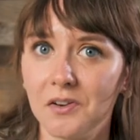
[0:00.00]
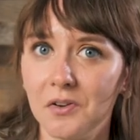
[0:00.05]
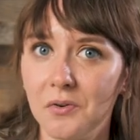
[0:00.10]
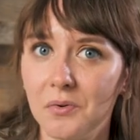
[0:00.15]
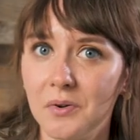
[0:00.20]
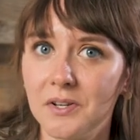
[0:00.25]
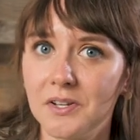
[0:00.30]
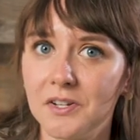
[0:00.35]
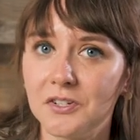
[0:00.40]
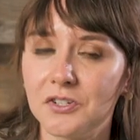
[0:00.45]
new
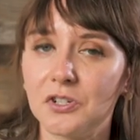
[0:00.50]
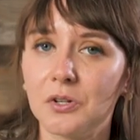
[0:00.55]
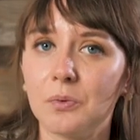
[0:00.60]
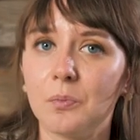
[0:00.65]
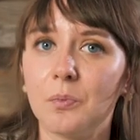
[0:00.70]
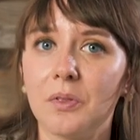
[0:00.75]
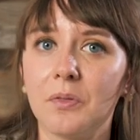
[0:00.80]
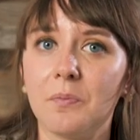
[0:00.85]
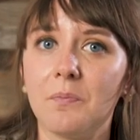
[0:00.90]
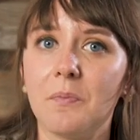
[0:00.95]

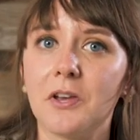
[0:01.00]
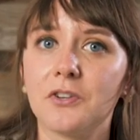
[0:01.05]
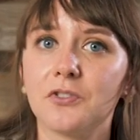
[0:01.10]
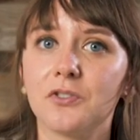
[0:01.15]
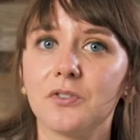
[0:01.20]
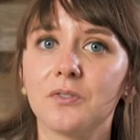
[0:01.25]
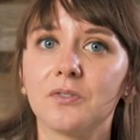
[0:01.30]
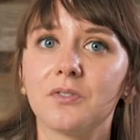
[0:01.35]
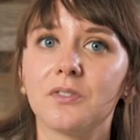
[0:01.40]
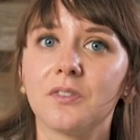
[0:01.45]
addition with
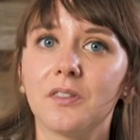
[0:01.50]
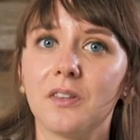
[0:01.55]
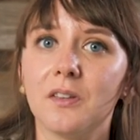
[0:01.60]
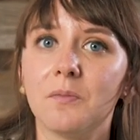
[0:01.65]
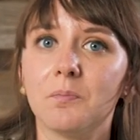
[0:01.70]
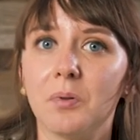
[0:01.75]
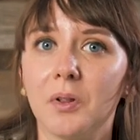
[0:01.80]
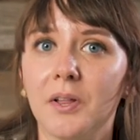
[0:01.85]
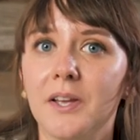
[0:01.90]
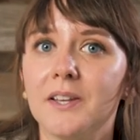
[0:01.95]
measures
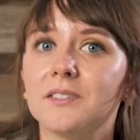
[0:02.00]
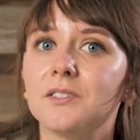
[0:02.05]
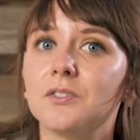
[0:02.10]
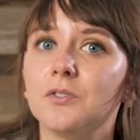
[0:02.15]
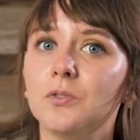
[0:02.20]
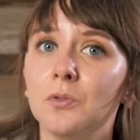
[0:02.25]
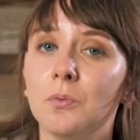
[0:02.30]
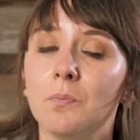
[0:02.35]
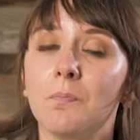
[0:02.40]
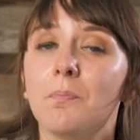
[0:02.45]
in place
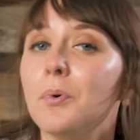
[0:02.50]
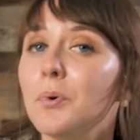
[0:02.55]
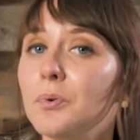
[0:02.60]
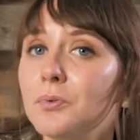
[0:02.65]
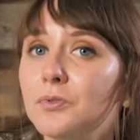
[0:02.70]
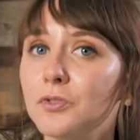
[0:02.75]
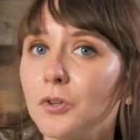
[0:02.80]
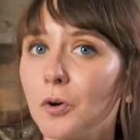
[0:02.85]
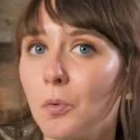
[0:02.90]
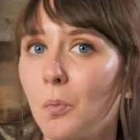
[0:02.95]
to
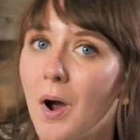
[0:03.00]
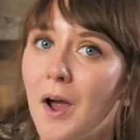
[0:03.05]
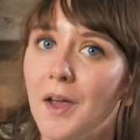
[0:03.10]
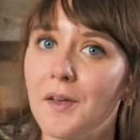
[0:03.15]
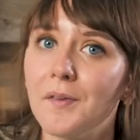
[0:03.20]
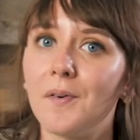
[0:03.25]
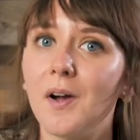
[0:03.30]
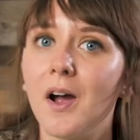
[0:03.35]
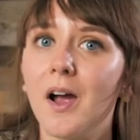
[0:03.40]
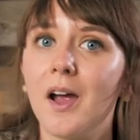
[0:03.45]
boost your
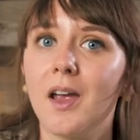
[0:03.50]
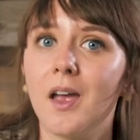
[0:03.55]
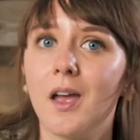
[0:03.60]
Wi-Fi